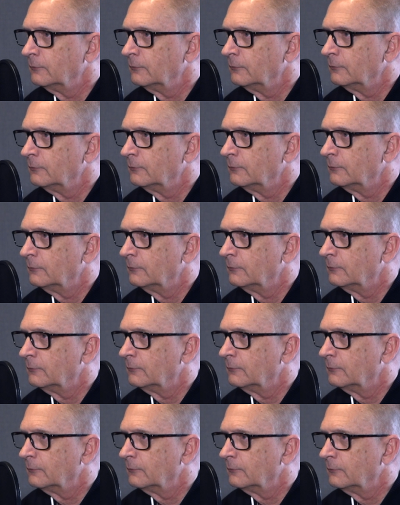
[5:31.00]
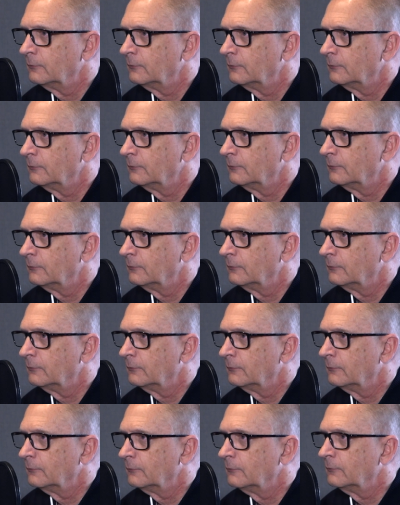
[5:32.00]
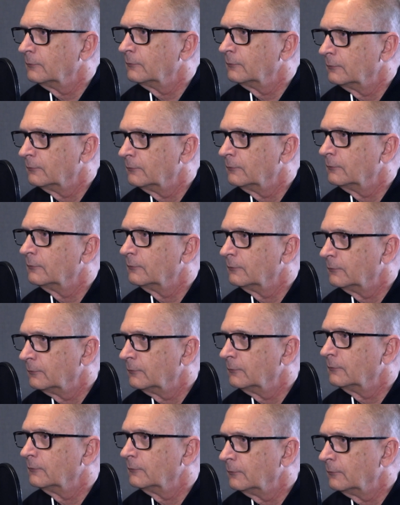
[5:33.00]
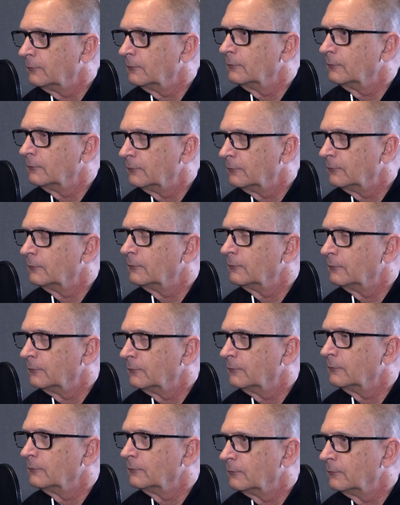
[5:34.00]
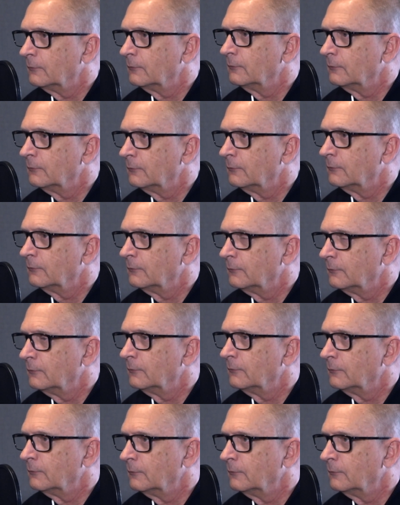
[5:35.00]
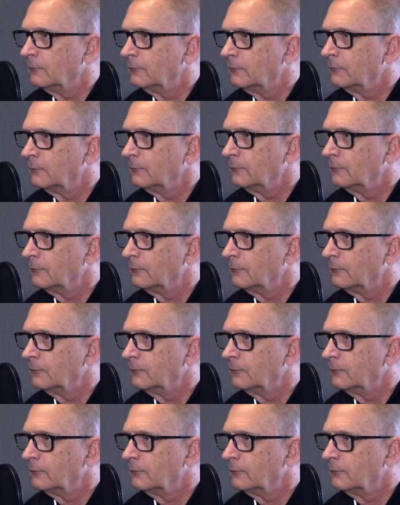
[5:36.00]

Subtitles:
No words are spoken by the person on screen.